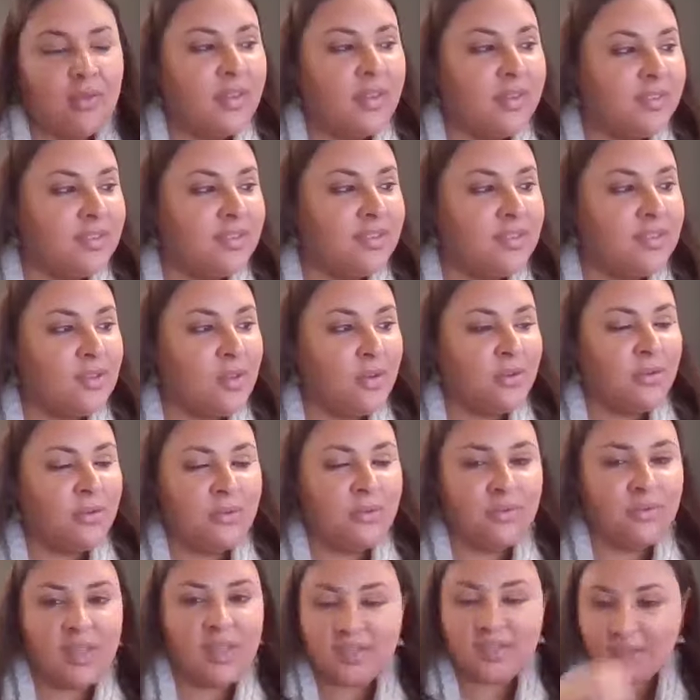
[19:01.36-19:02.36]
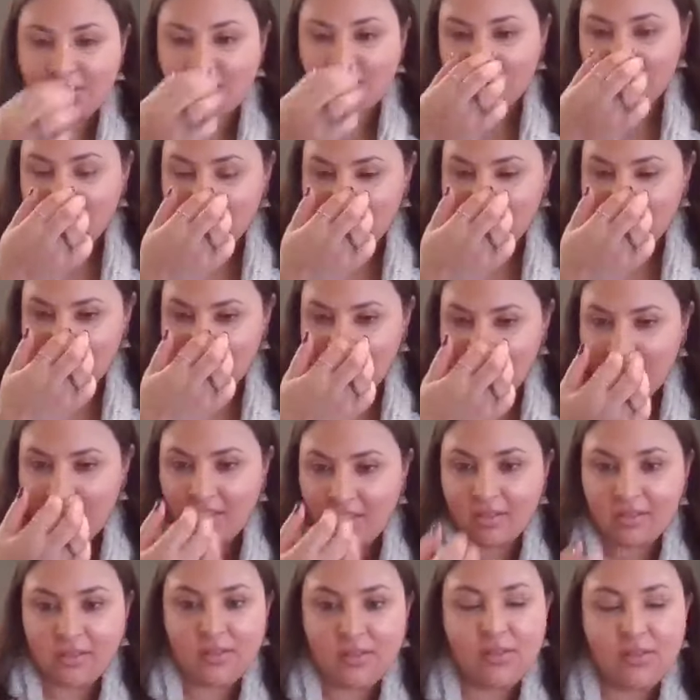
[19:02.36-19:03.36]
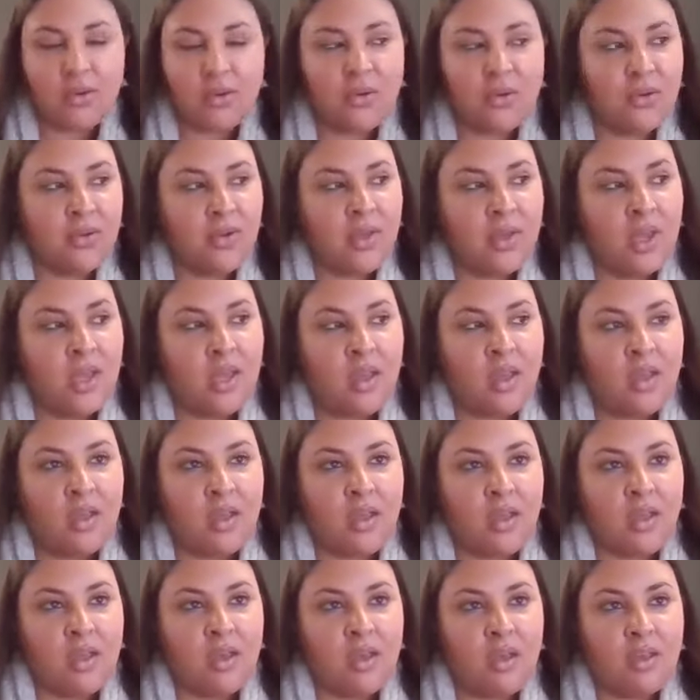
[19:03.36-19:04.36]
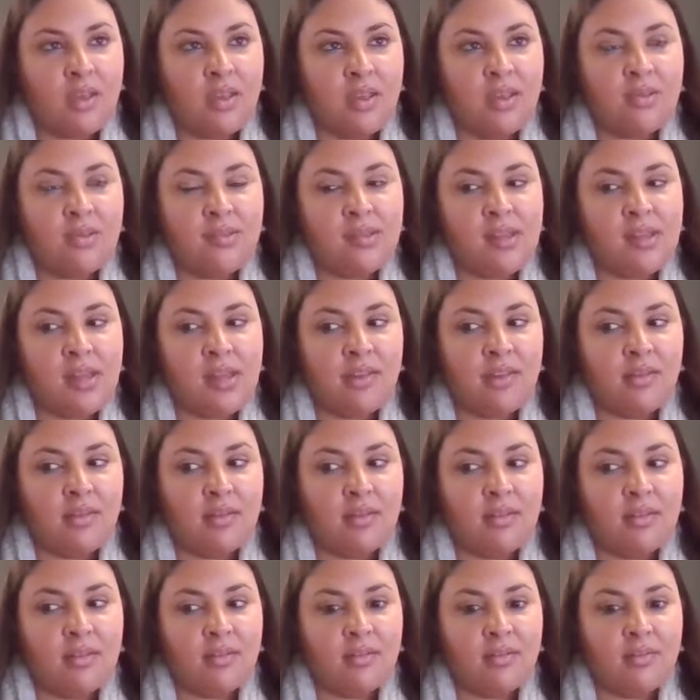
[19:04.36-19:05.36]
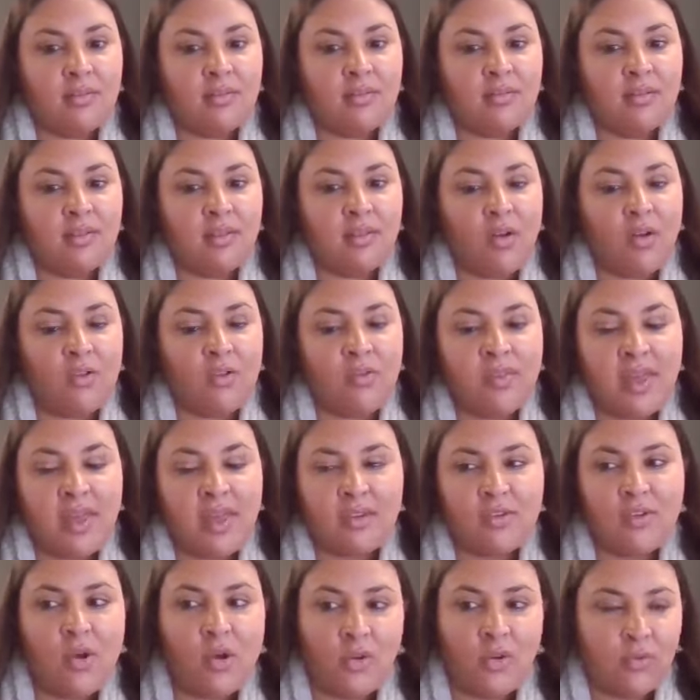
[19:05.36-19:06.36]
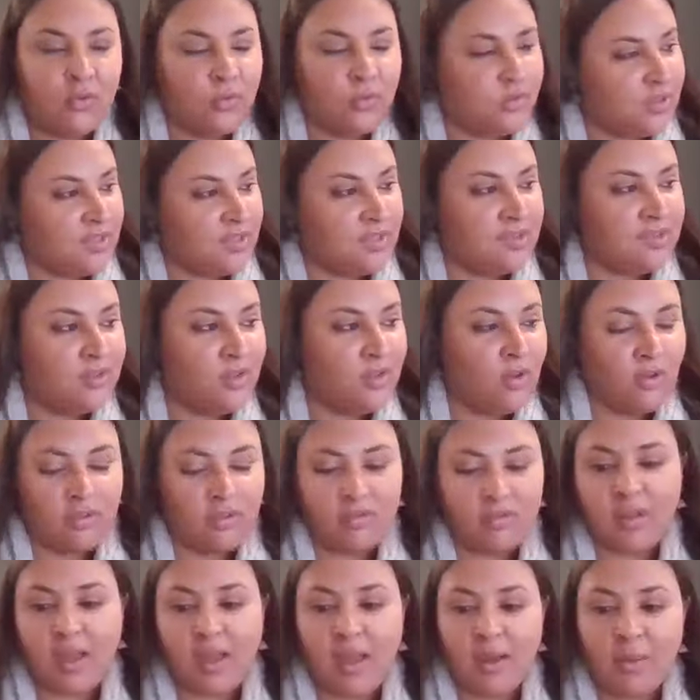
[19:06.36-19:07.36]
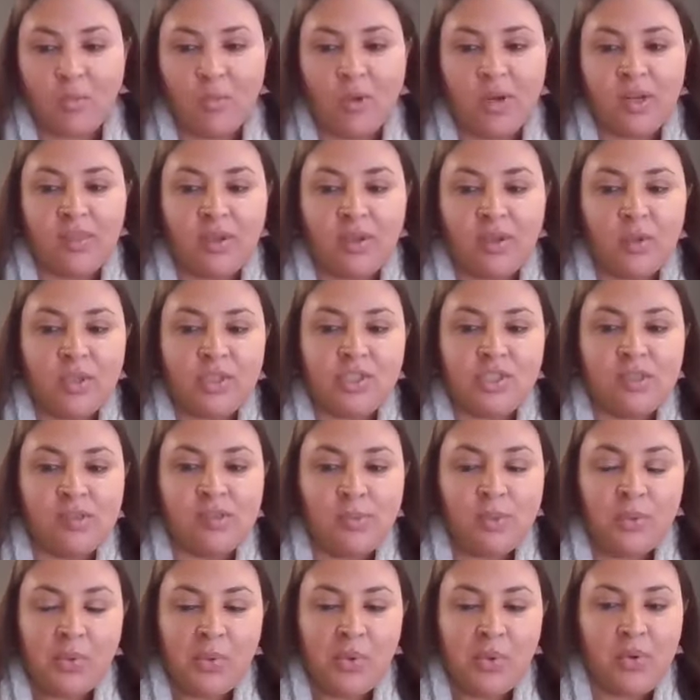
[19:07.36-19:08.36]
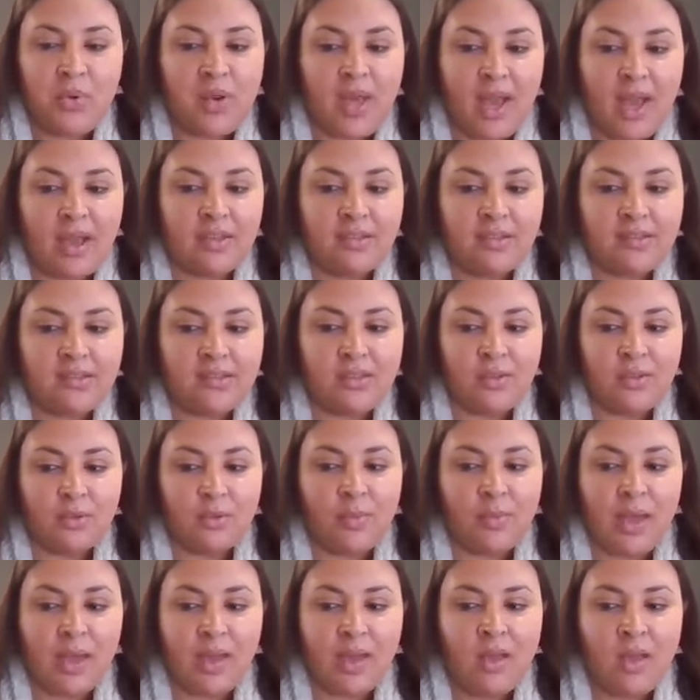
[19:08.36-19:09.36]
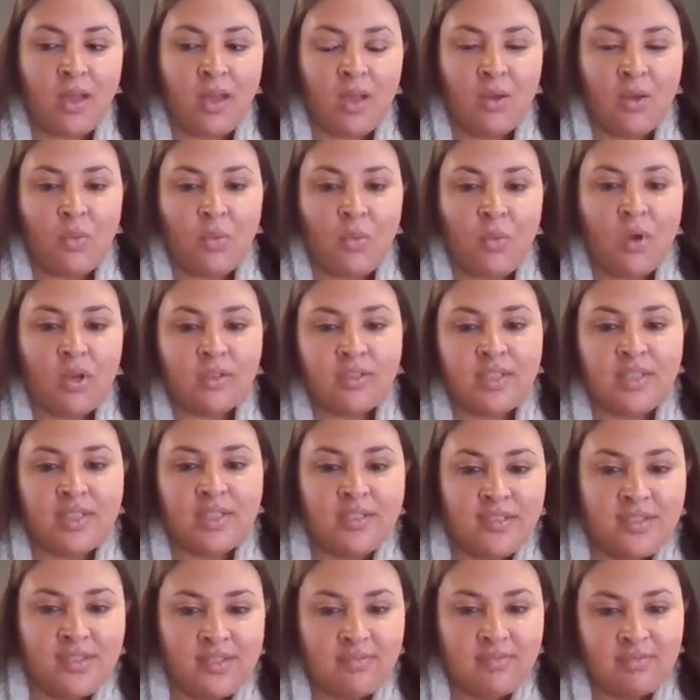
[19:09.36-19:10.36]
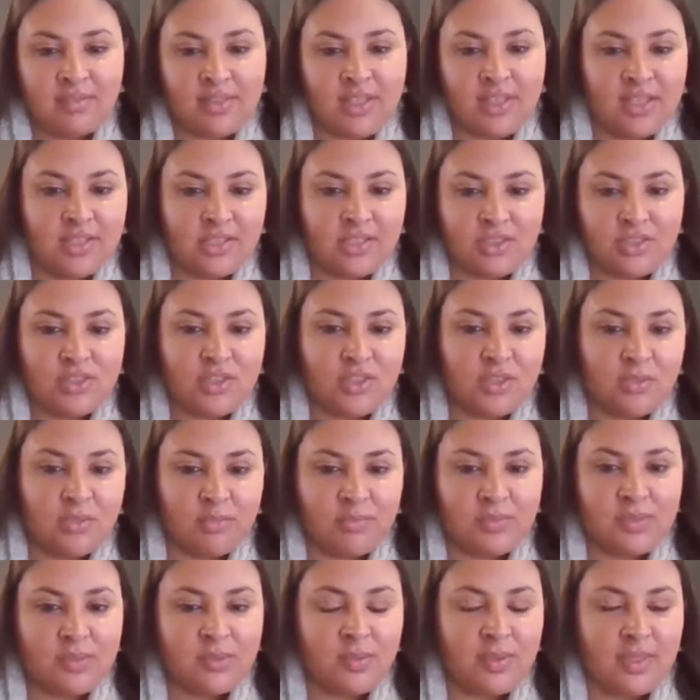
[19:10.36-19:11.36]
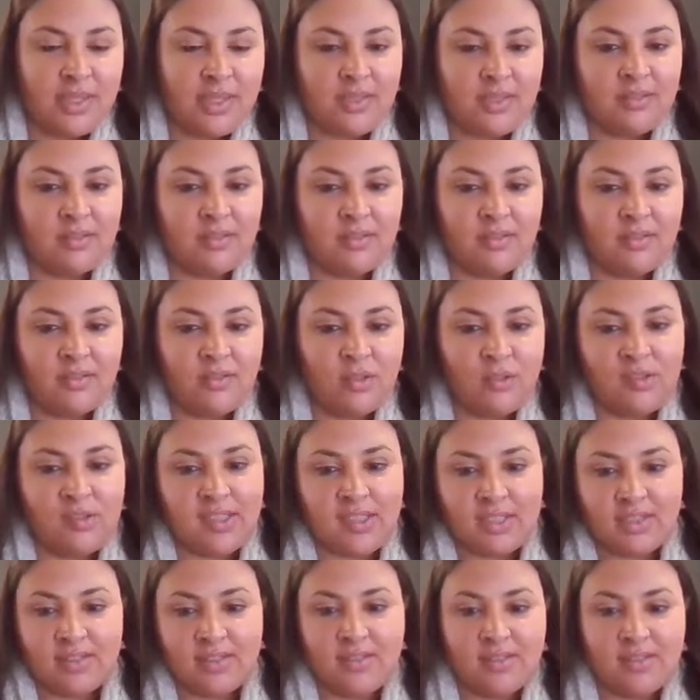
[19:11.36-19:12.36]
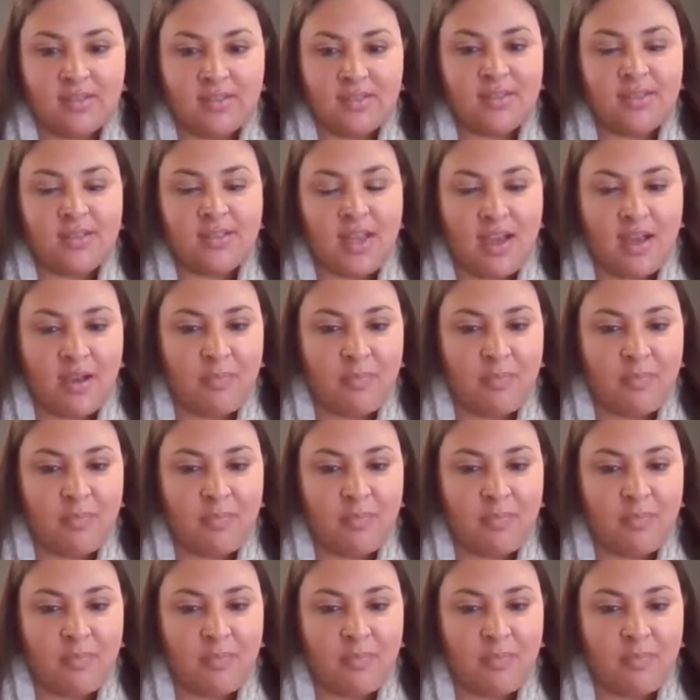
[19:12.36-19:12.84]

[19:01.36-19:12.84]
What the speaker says: that's so good to hear. So I guess, like, on that note, which is not one of the questions we were going to ask you, but what is the relationship between New Zealand